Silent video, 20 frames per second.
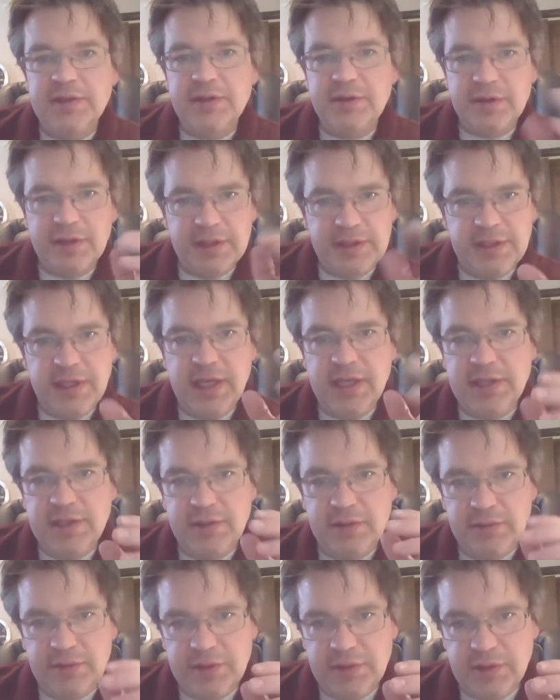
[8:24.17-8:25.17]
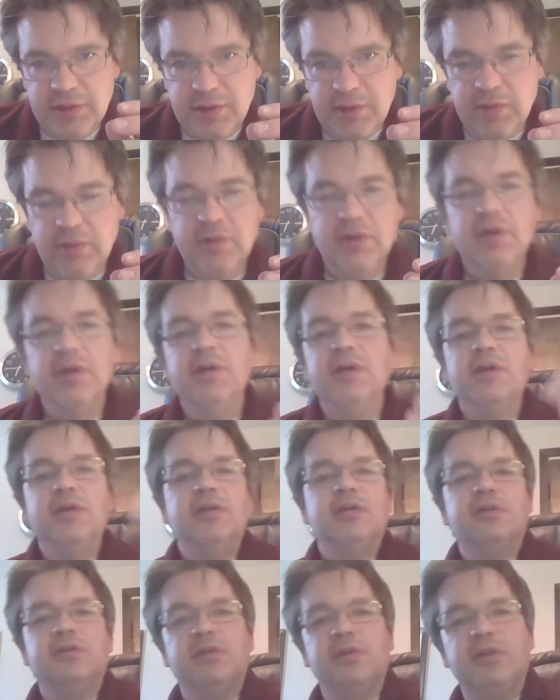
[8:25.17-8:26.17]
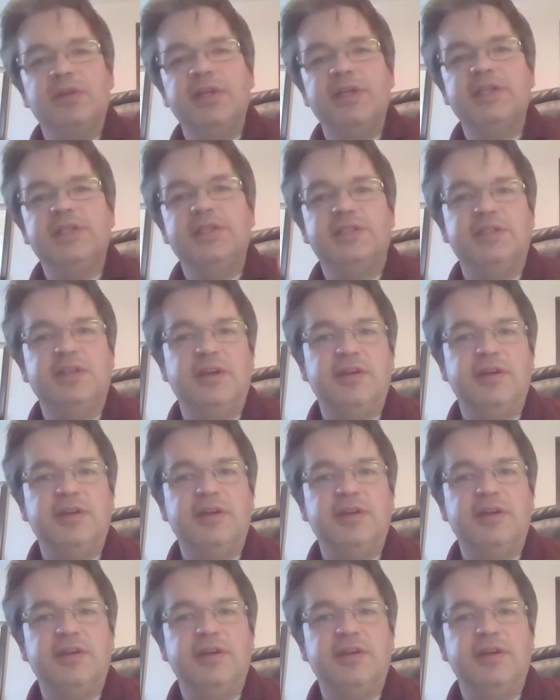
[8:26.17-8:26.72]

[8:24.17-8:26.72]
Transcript: They're going to take you to lists